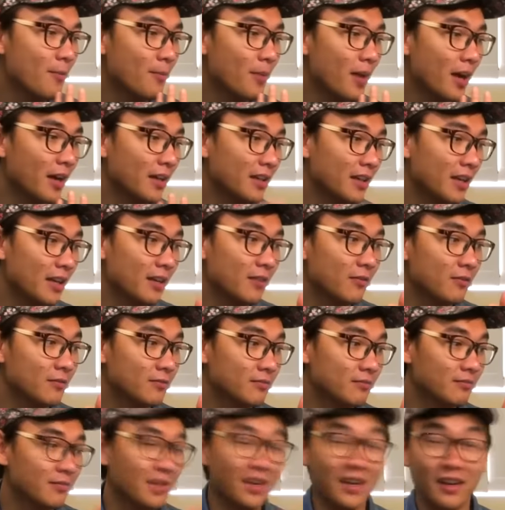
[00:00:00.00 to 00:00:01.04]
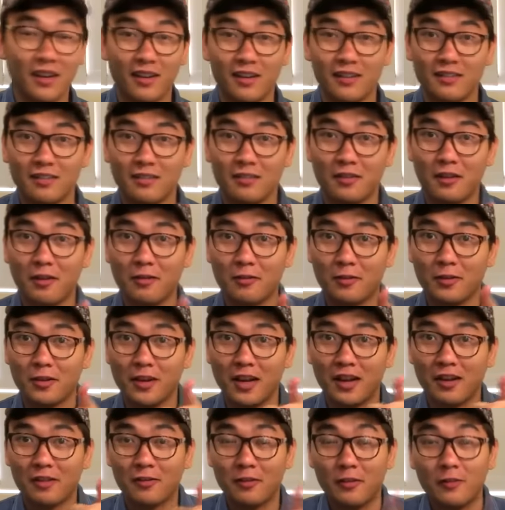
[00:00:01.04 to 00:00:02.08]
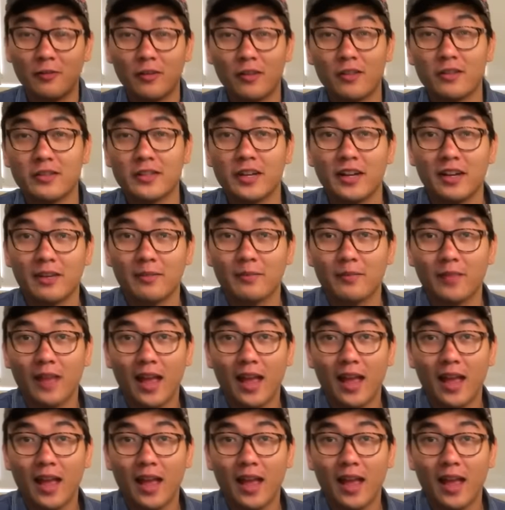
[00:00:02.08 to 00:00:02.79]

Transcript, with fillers: But it sounds so nice the first time.